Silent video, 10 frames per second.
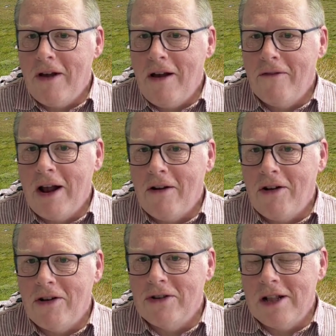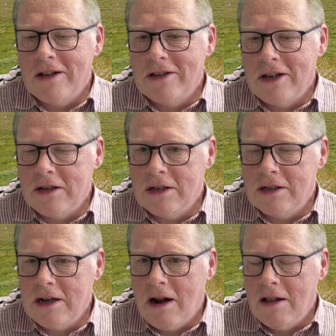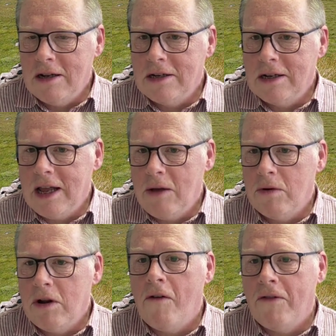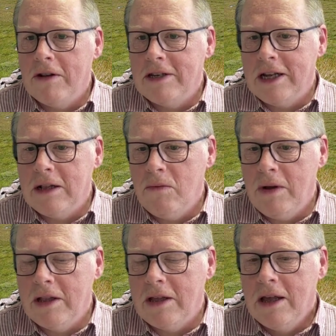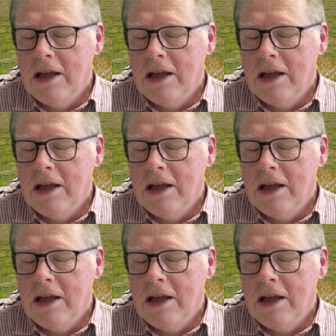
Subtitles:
agricultural consultants in Ireland, and they would often deal with